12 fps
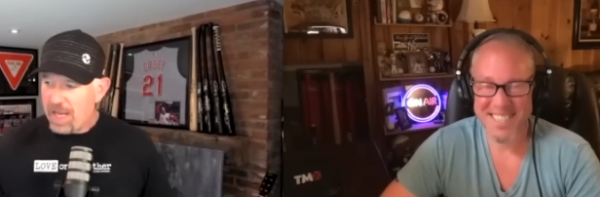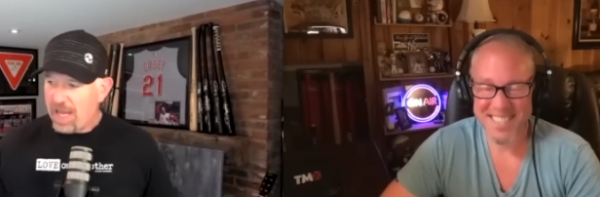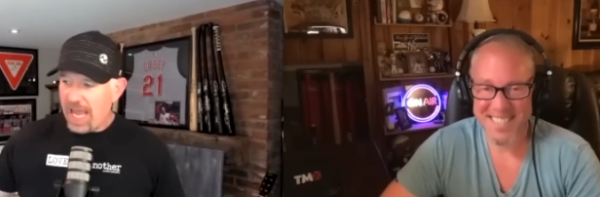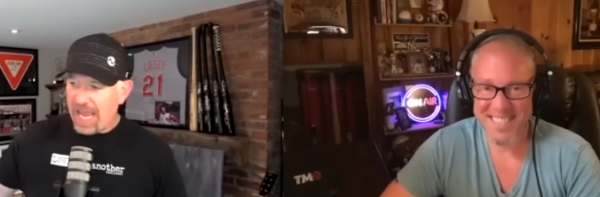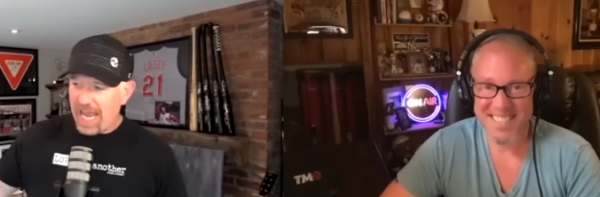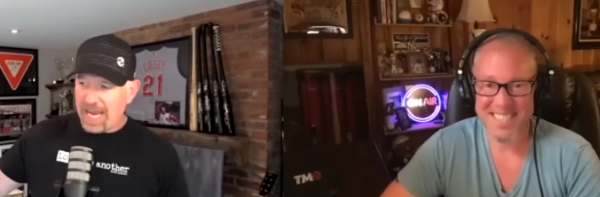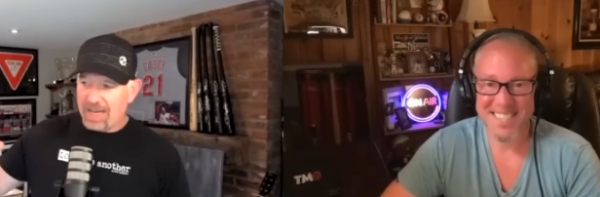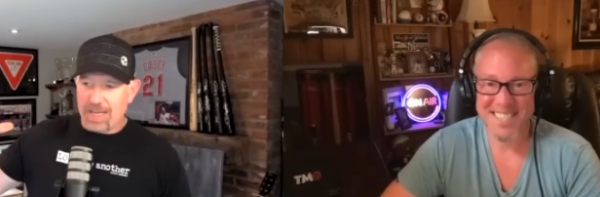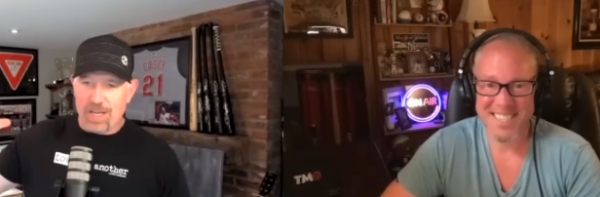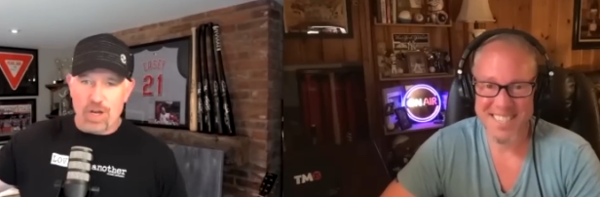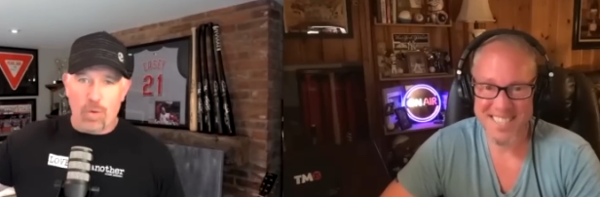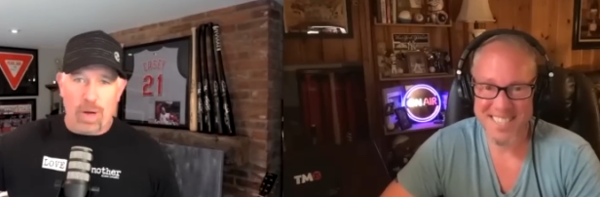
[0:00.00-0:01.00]
Speaker 1: And, you know,
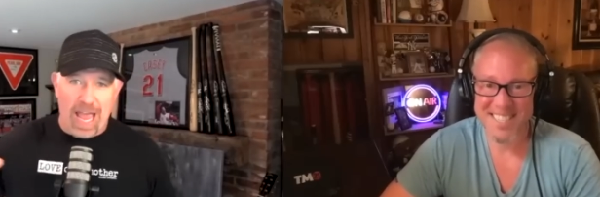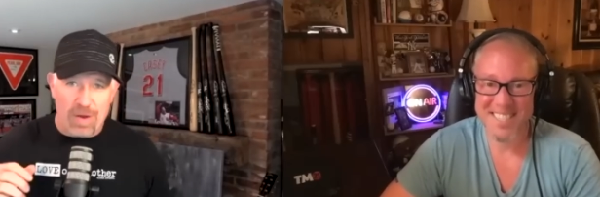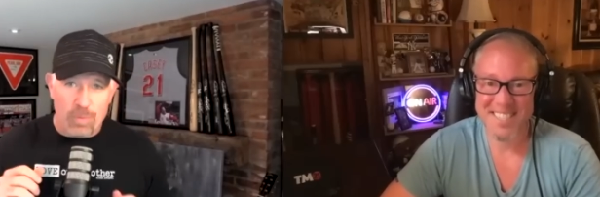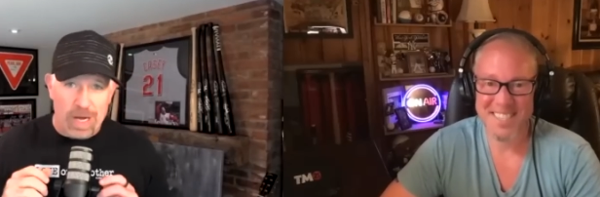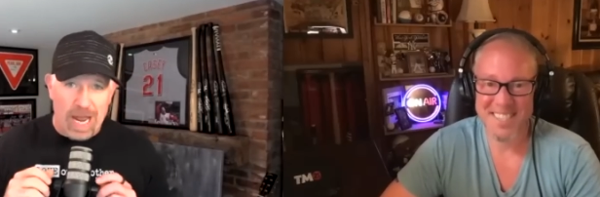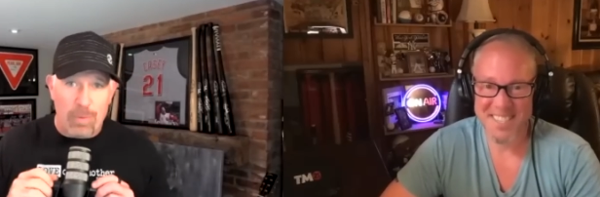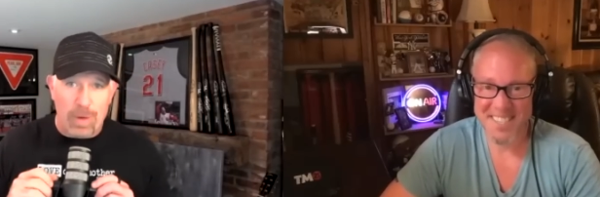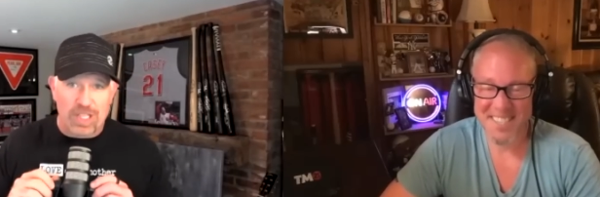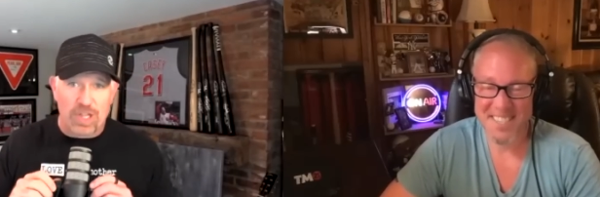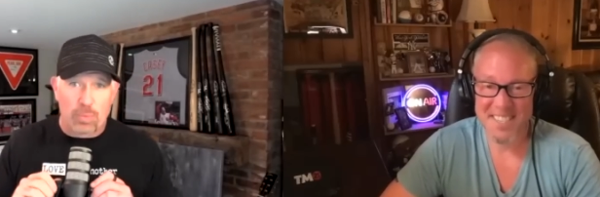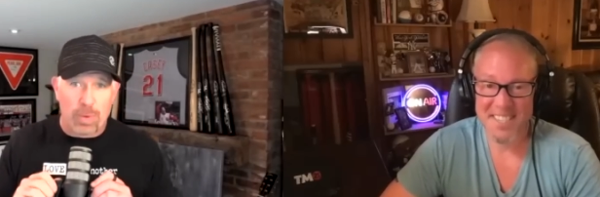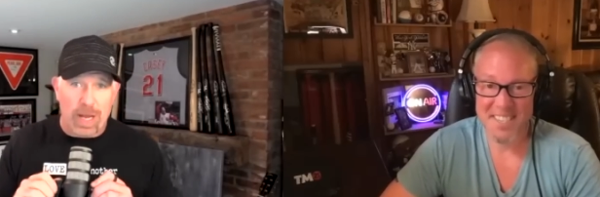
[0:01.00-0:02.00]
when I went to the
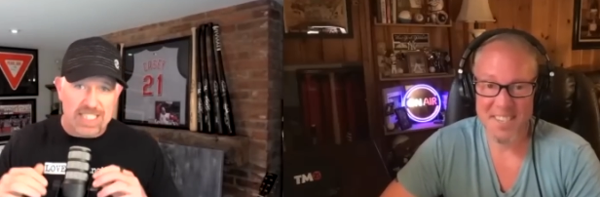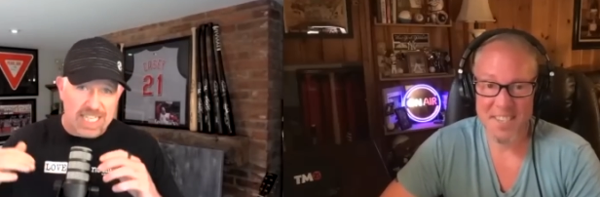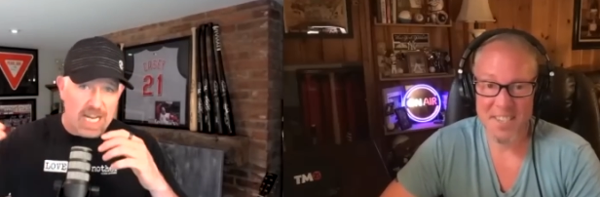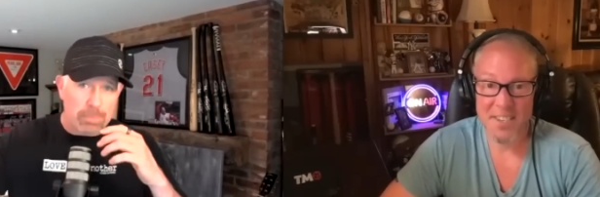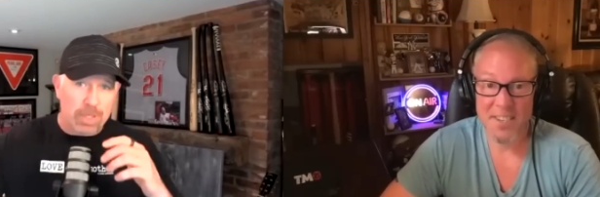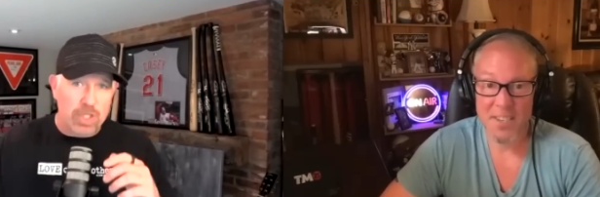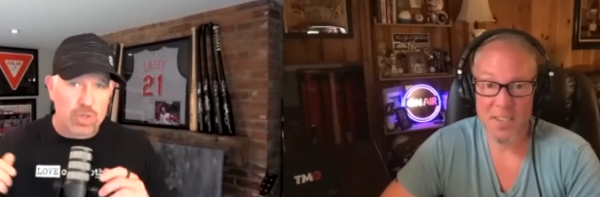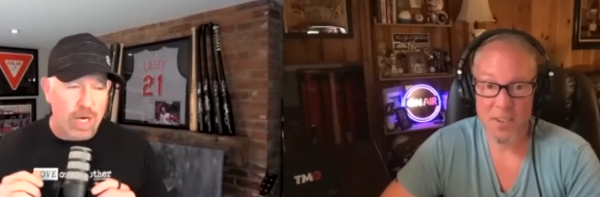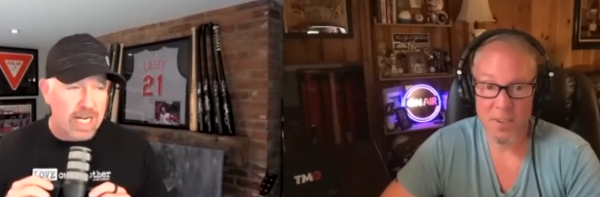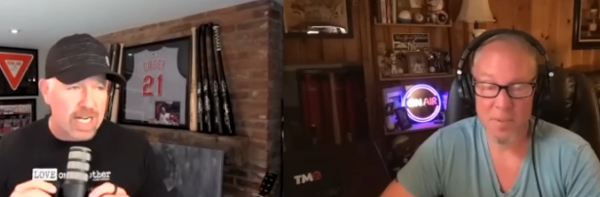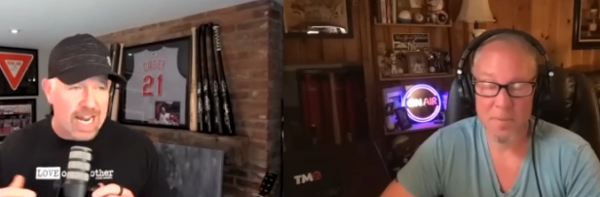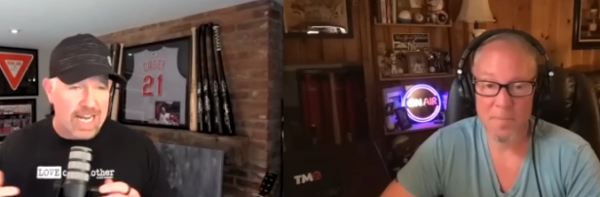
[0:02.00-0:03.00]
Reds and he had been traded and I
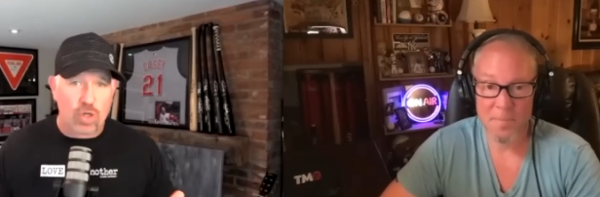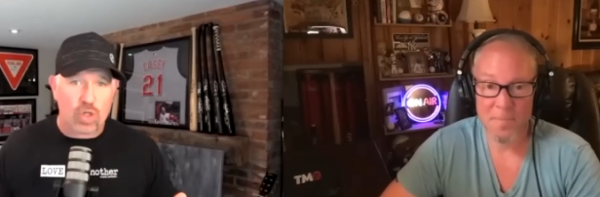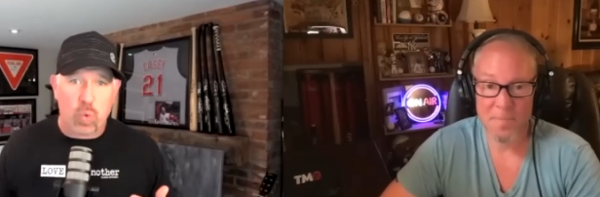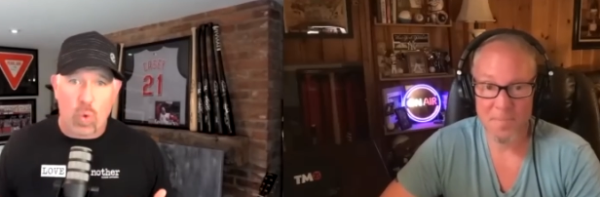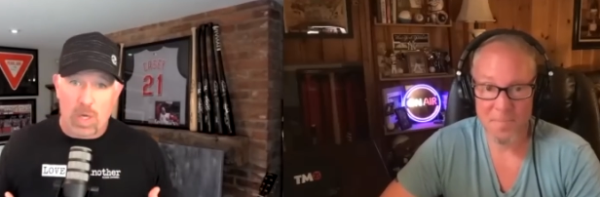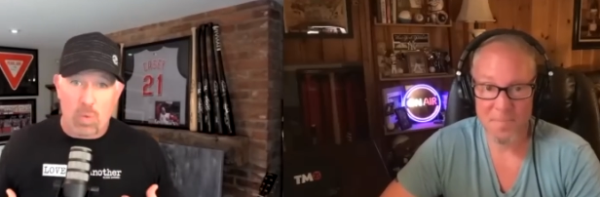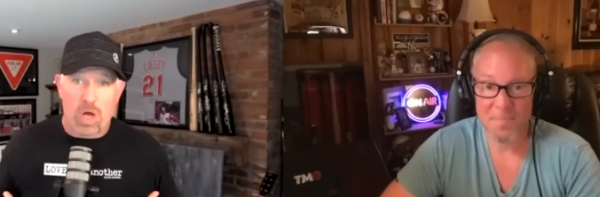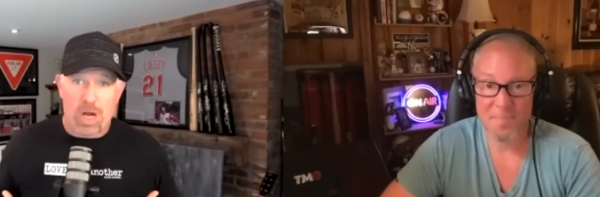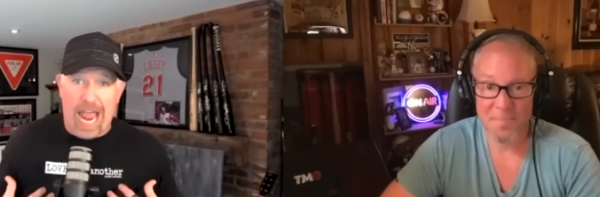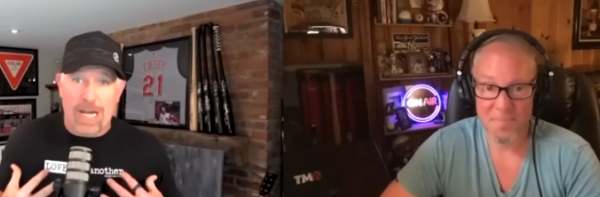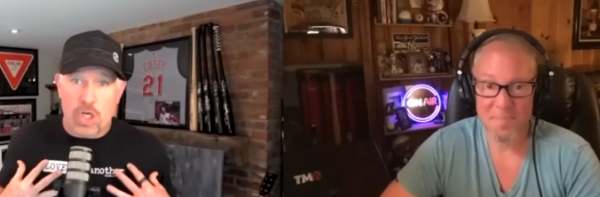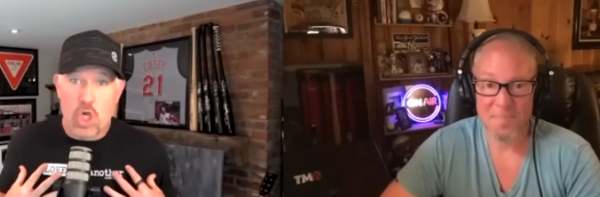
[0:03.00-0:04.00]
took 21, I
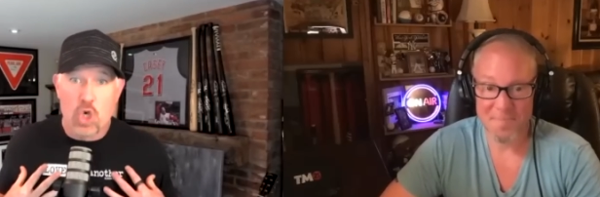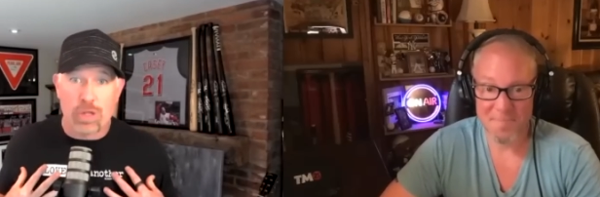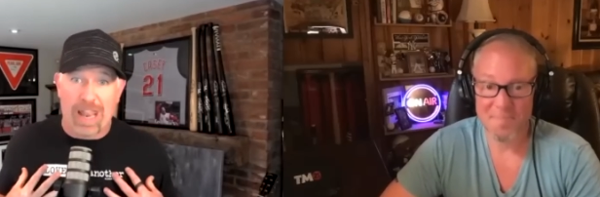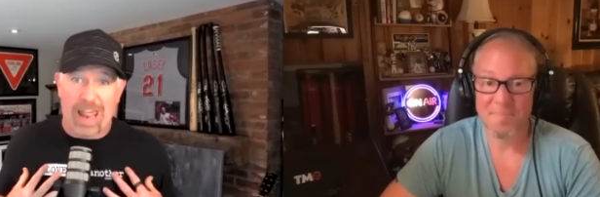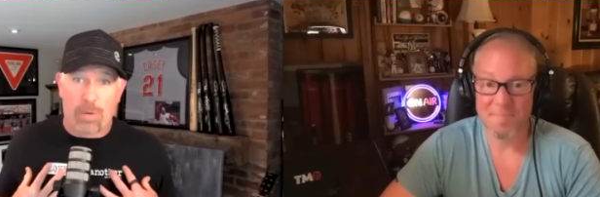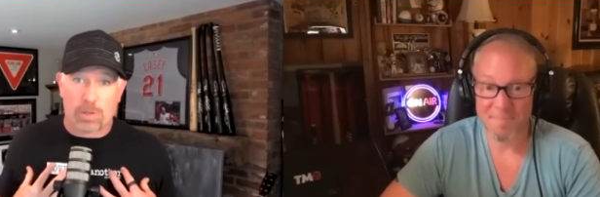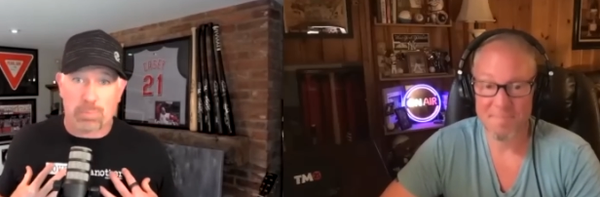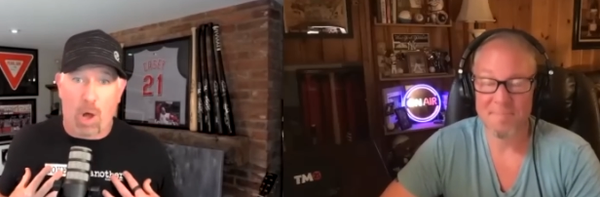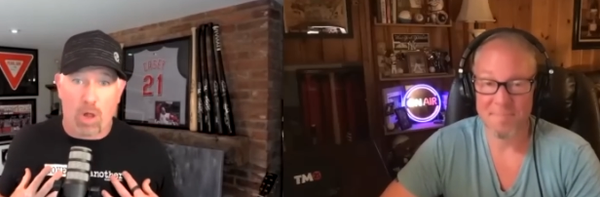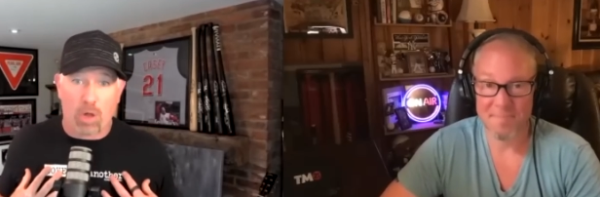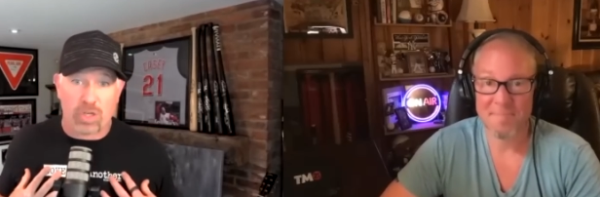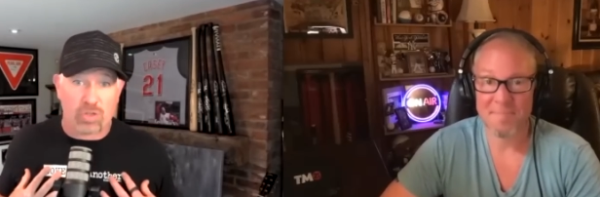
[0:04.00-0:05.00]
knew that was Paul O'Neill's